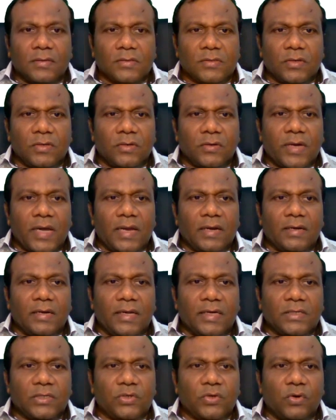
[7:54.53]
So you can
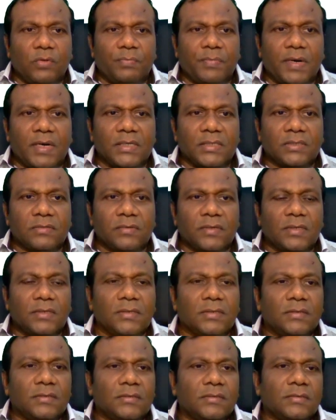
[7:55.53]
click show password.
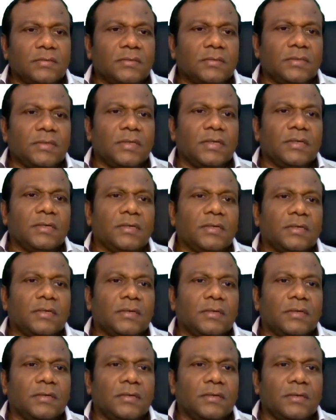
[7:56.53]
Yeah.
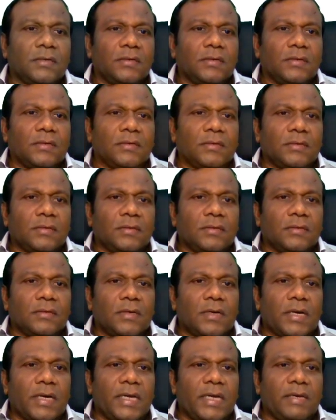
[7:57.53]

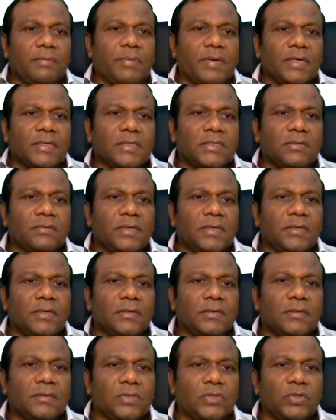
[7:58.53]
Hide password.
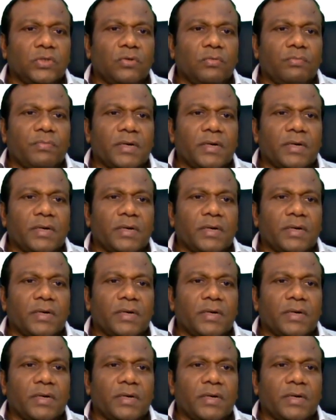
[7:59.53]
Show